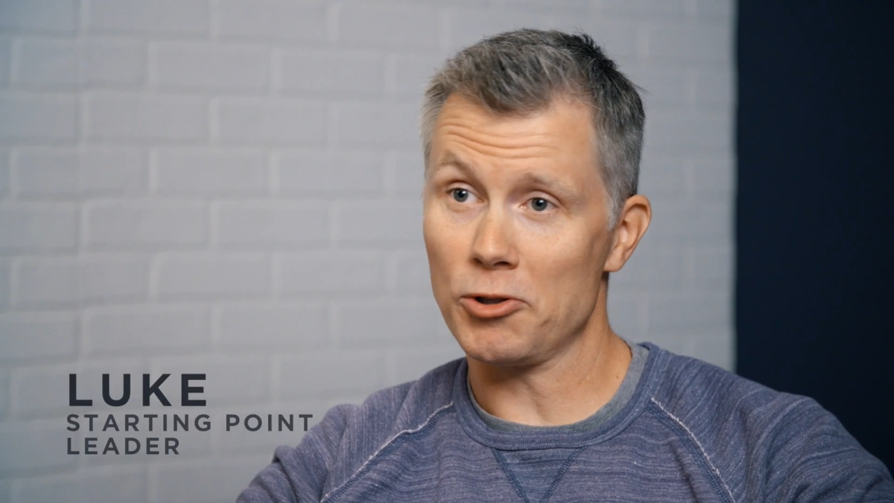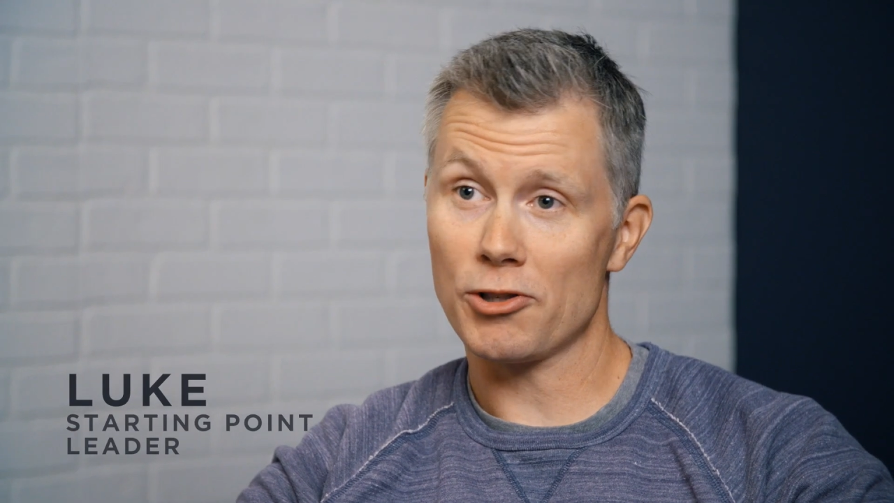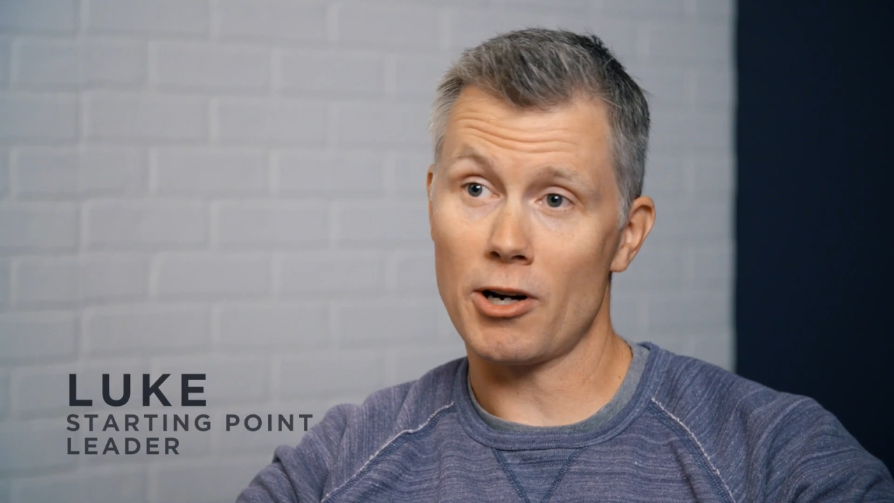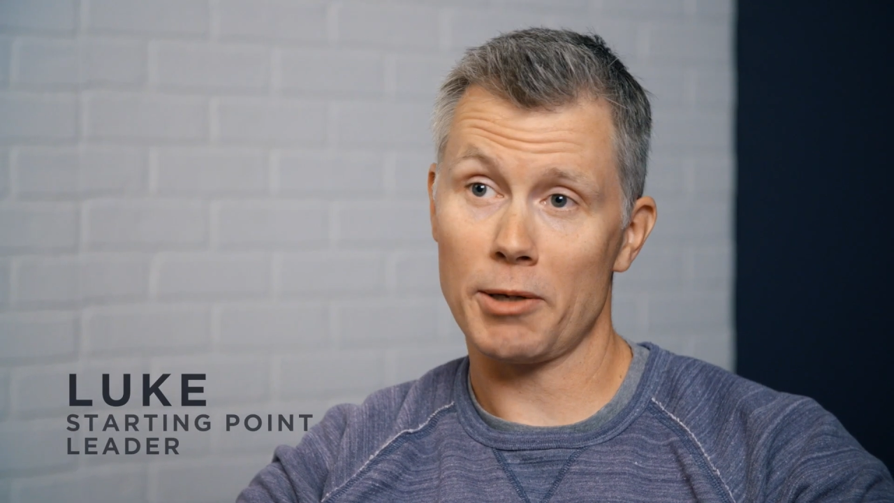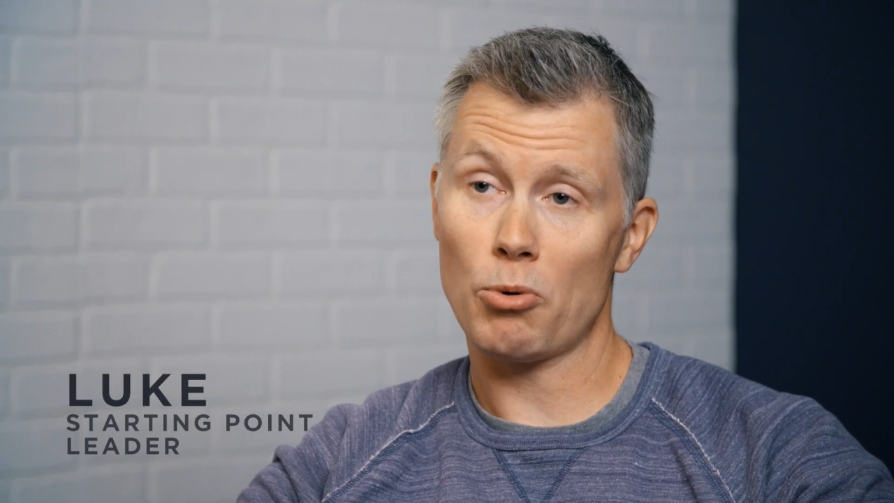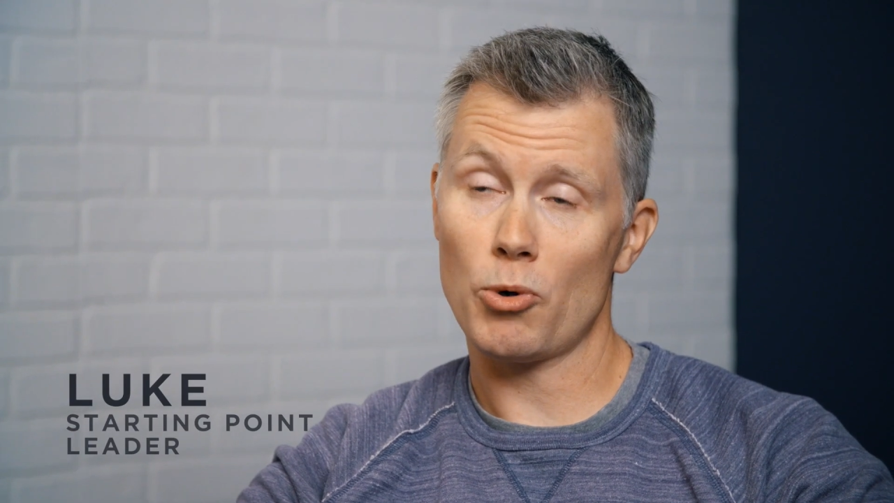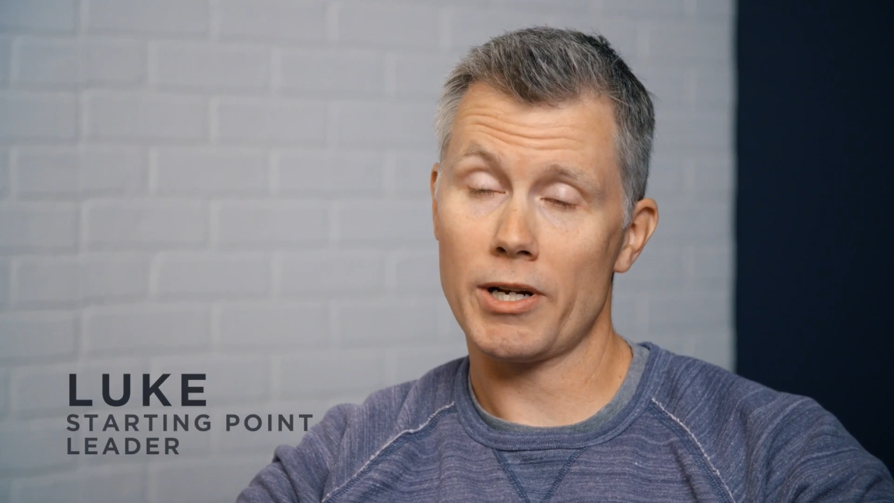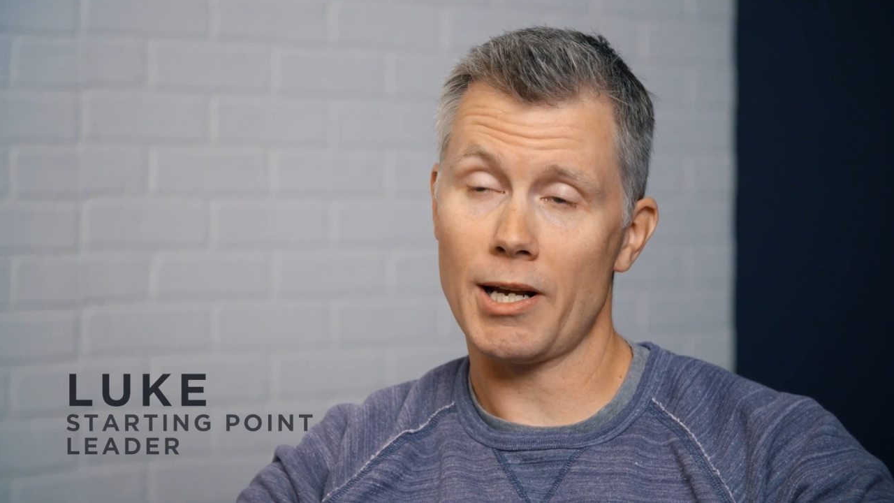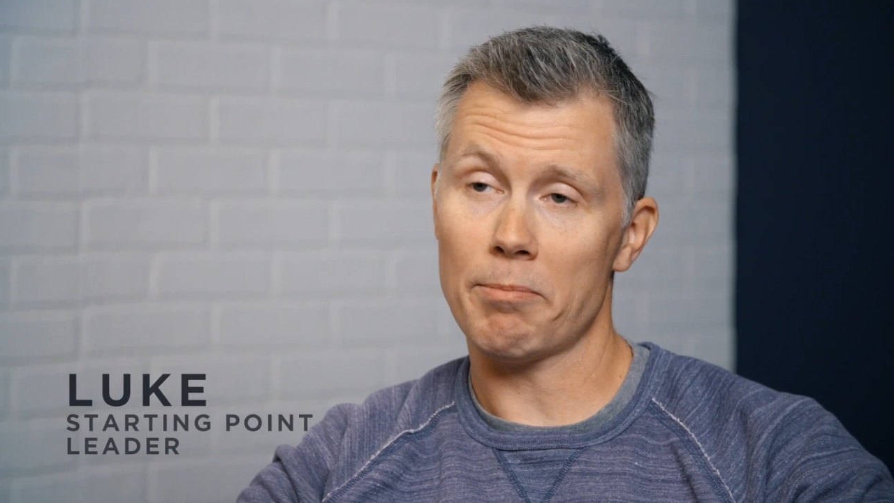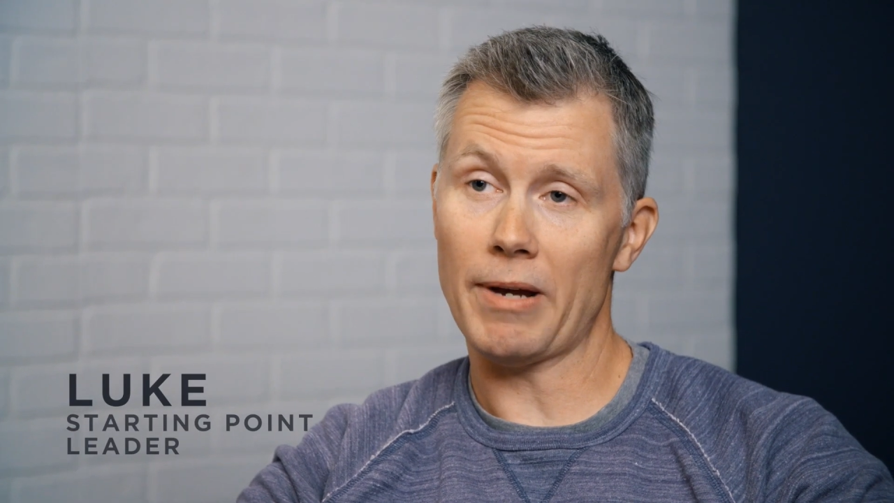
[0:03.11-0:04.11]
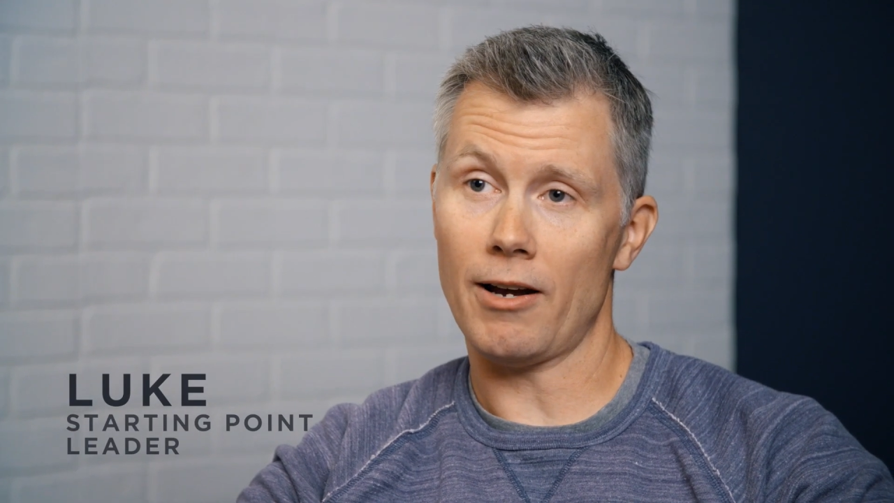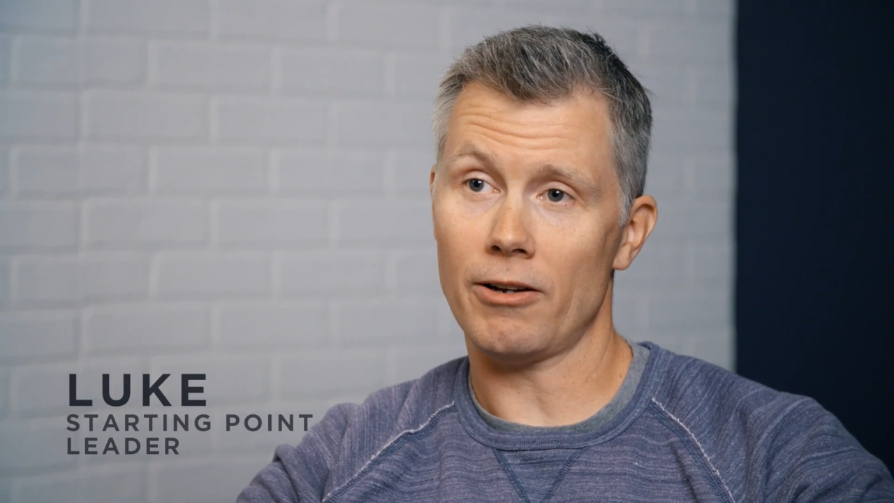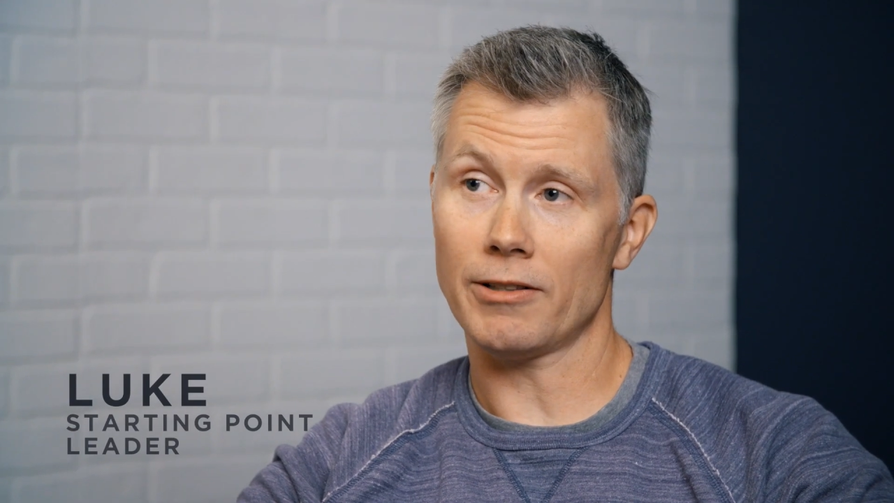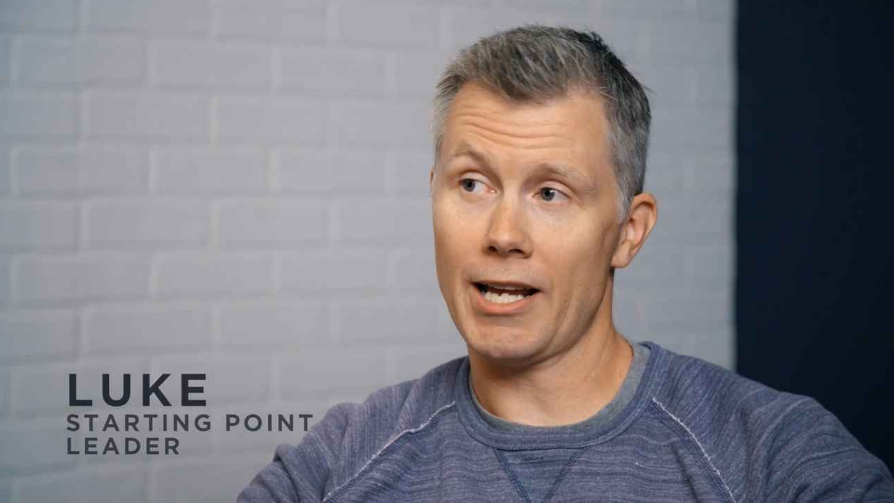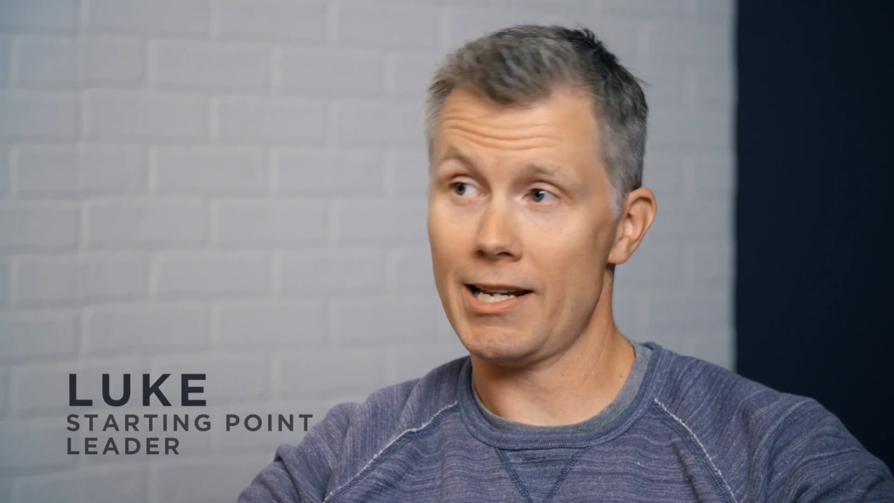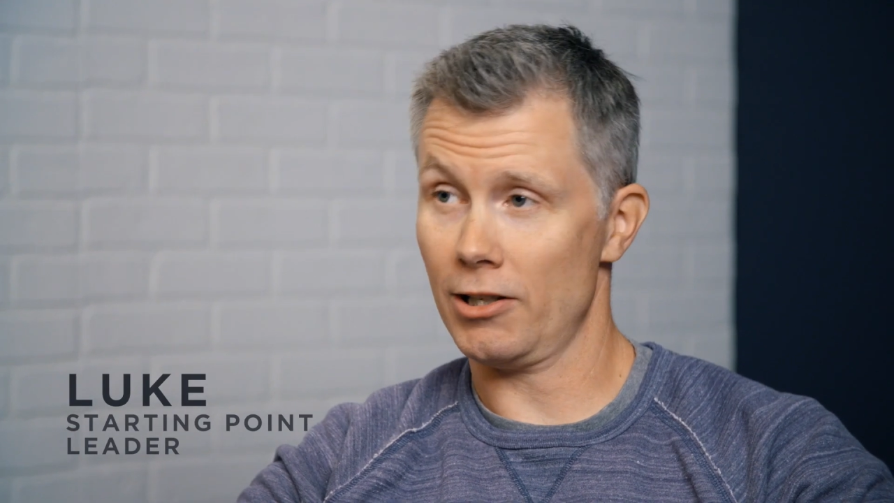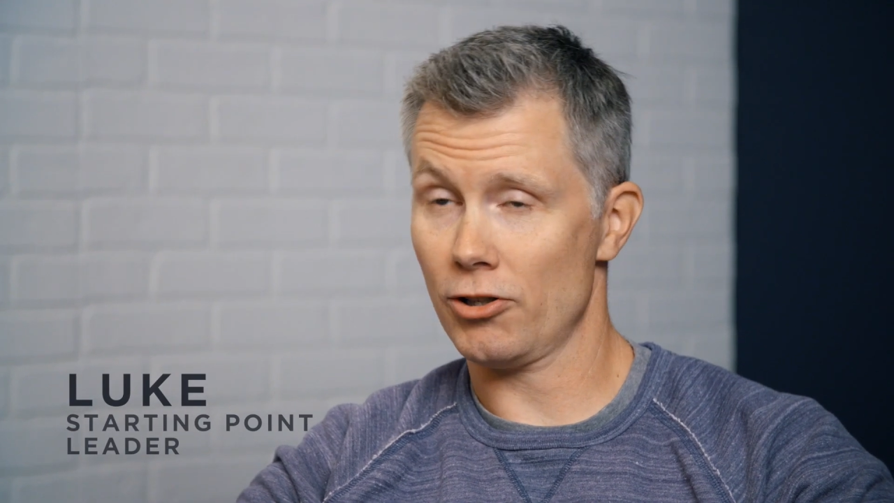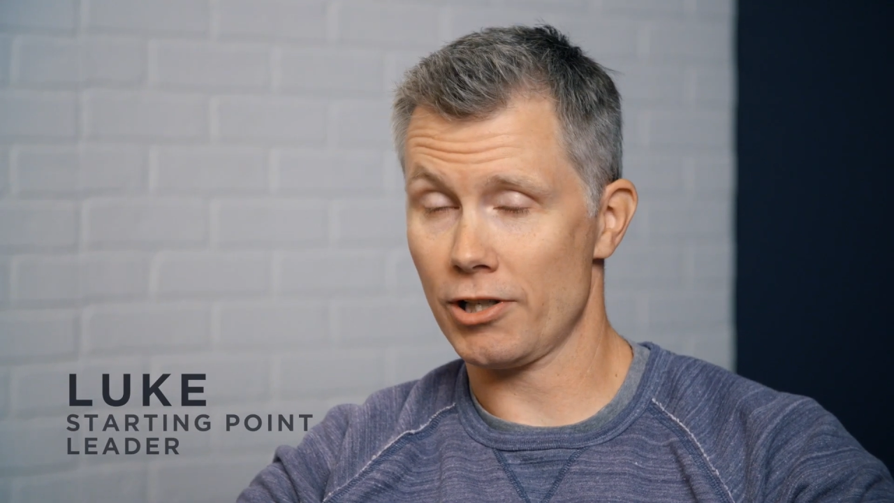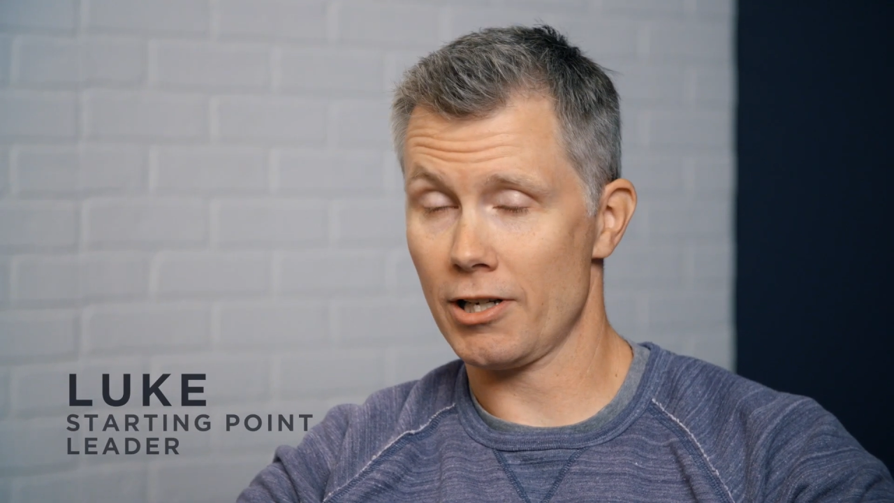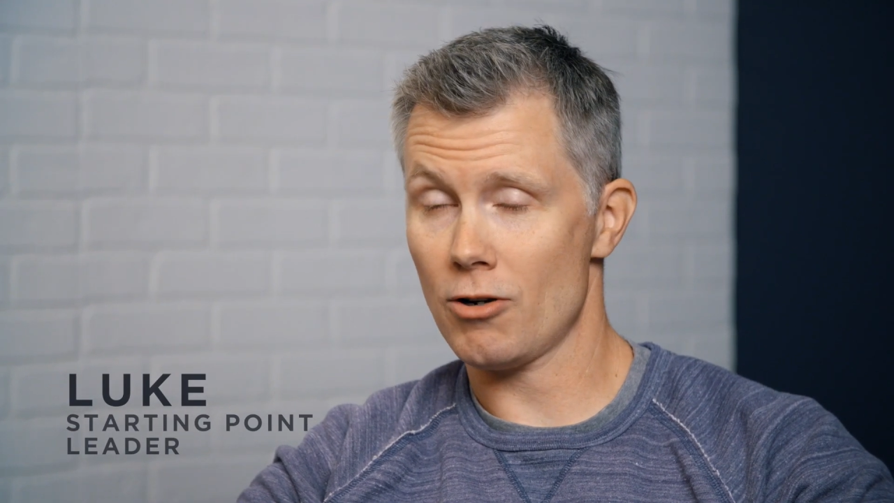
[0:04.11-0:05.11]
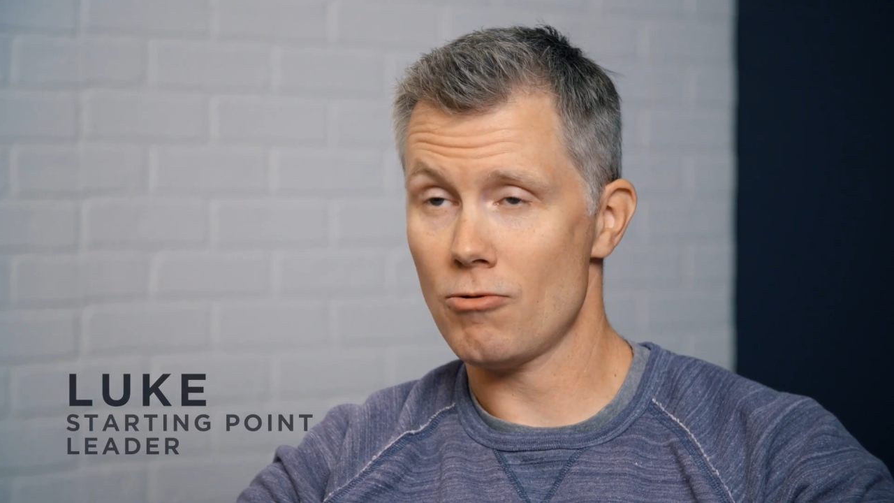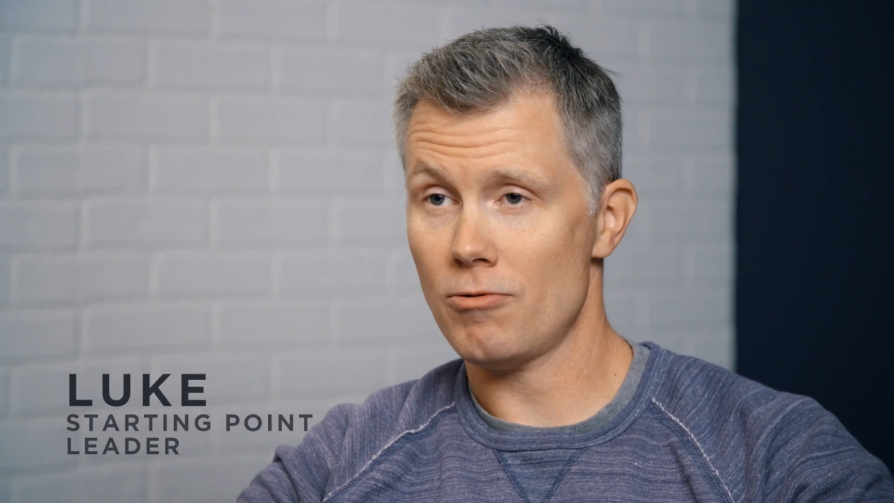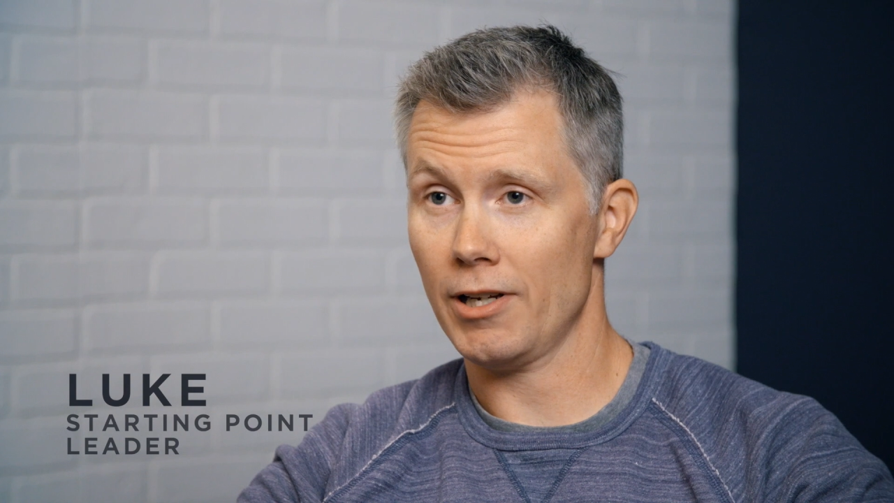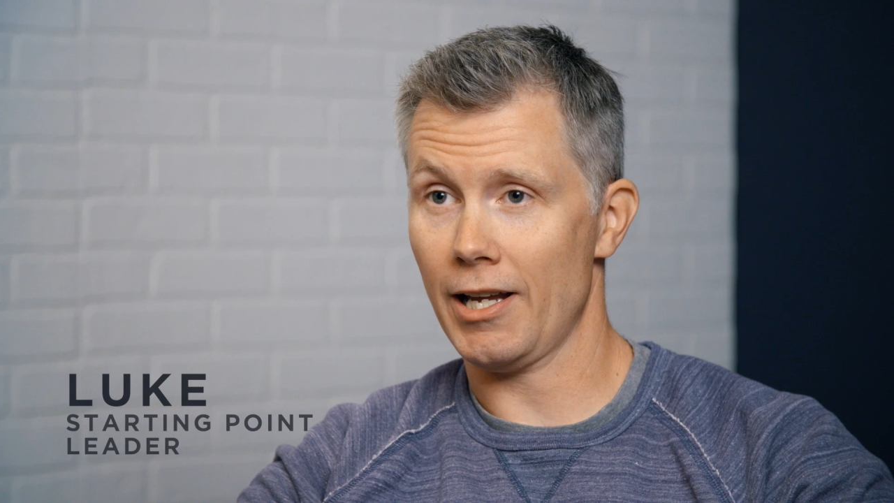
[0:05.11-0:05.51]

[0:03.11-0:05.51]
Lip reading: through Starting Point about 8 years ago,